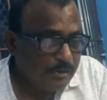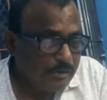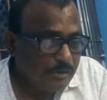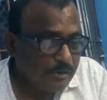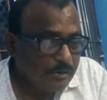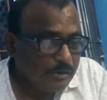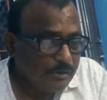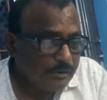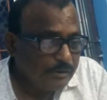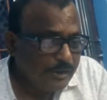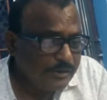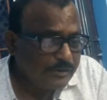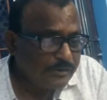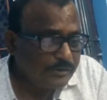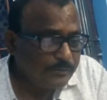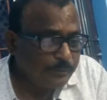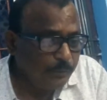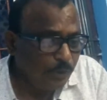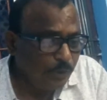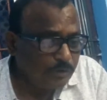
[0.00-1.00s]
is
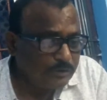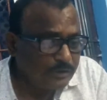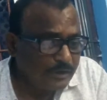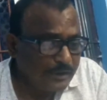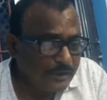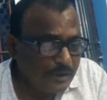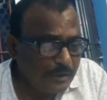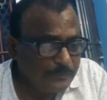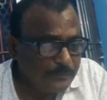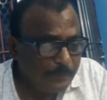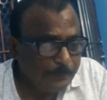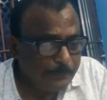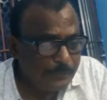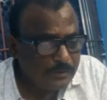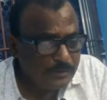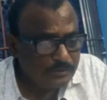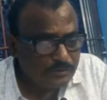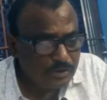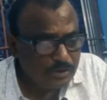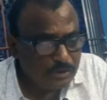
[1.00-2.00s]
fourthly, if the person
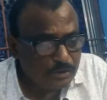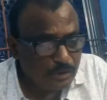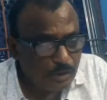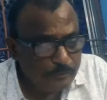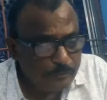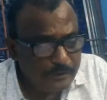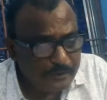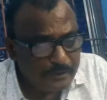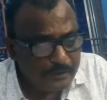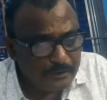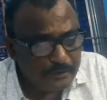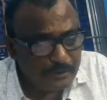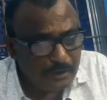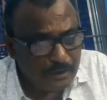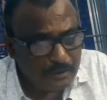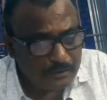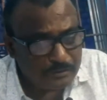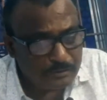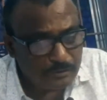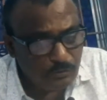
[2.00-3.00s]
committing the act
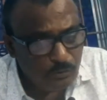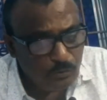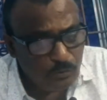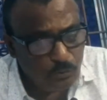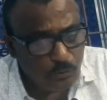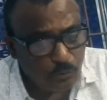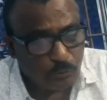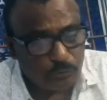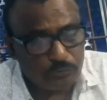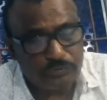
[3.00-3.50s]
knows